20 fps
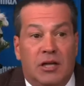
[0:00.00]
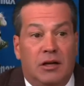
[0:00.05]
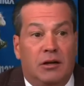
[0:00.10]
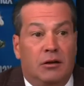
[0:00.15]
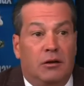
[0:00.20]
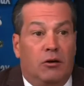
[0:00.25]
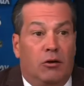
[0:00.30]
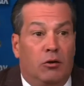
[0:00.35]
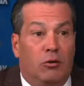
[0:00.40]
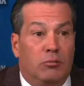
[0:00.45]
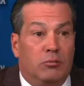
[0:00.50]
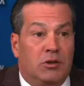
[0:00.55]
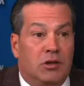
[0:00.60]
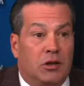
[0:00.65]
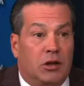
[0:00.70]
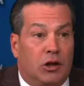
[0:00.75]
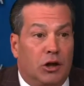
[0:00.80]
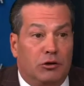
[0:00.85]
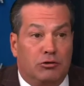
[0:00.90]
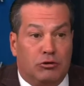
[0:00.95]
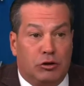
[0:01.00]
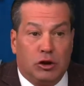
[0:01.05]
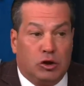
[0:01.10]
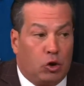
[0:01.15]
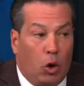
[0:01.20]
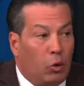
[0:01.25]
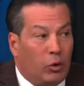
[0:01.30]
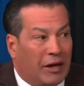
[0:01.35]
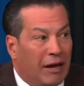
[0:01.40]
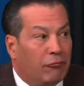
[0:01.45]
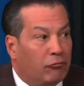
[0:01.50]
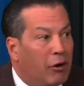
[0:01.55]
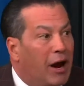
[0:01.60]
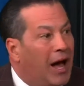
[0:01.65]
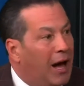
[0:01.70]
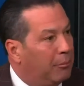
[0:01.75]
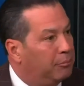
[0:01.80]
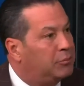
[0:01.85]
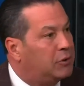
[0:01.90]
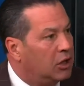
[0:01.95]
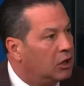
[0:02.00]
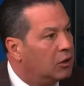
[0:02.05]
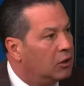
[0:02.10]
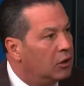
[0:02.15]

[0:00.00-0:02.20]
of the homes in the country don't get robbed.